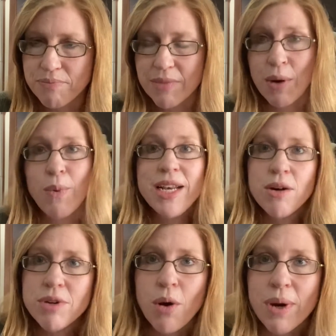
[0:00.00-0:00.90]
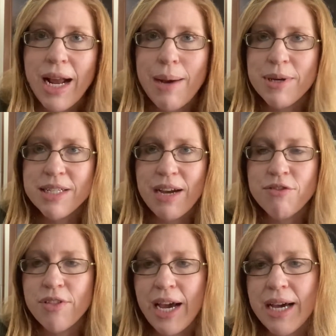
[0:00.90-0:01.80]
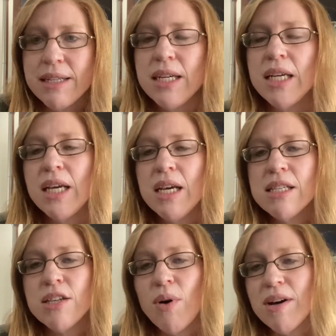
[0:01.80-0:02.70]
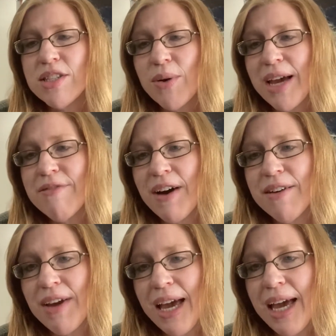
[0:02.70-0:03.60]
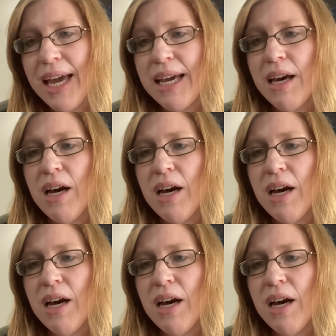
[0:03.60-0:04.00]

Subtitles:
and we don't know what happened after that. So also A5A